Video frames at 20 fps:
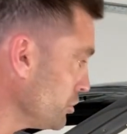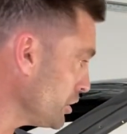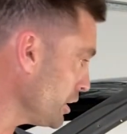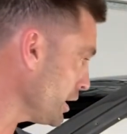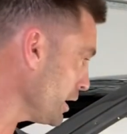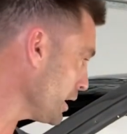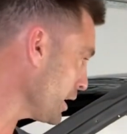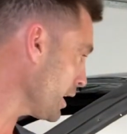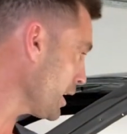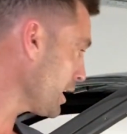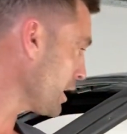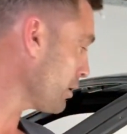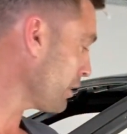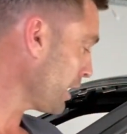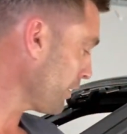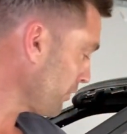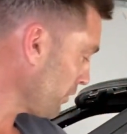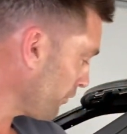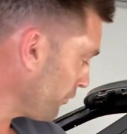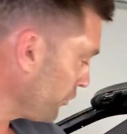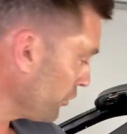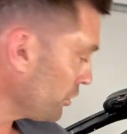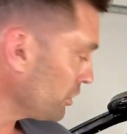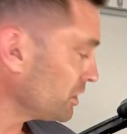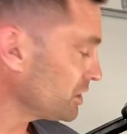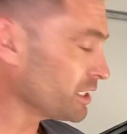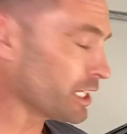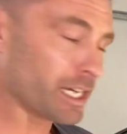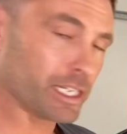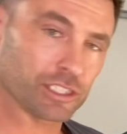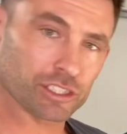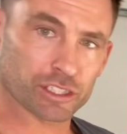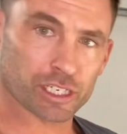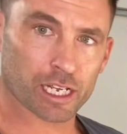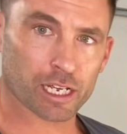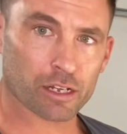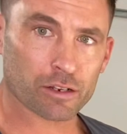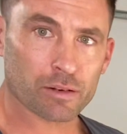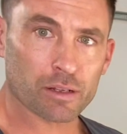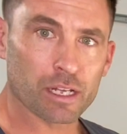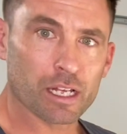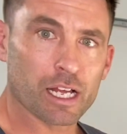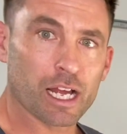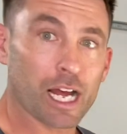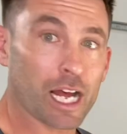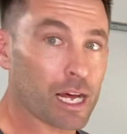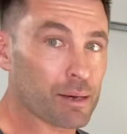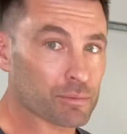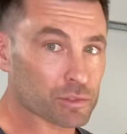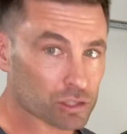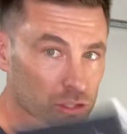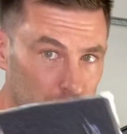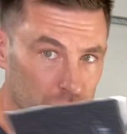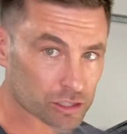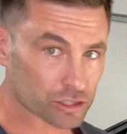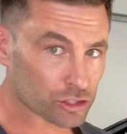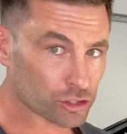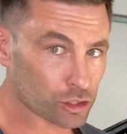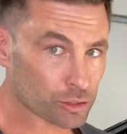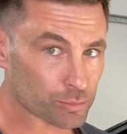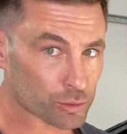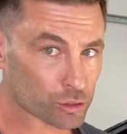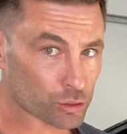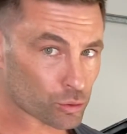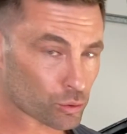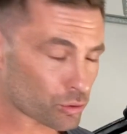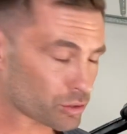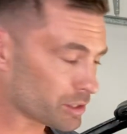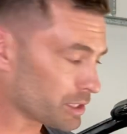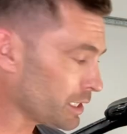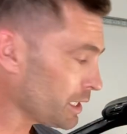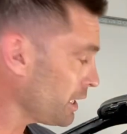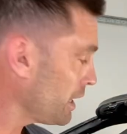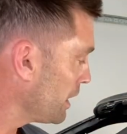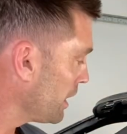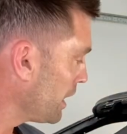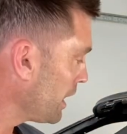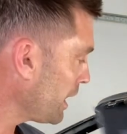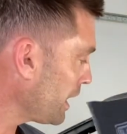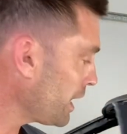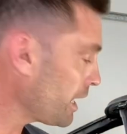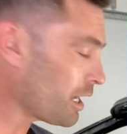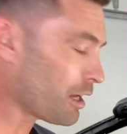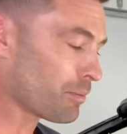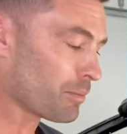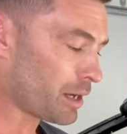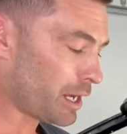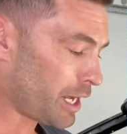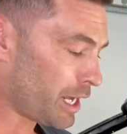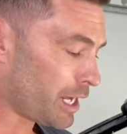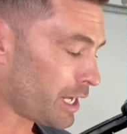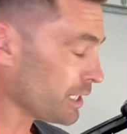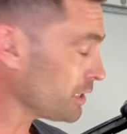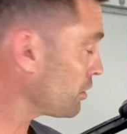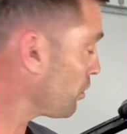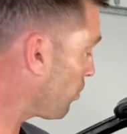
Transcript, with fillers: GTR, I have the first stage down. Um, it's looking super saucy, um, and the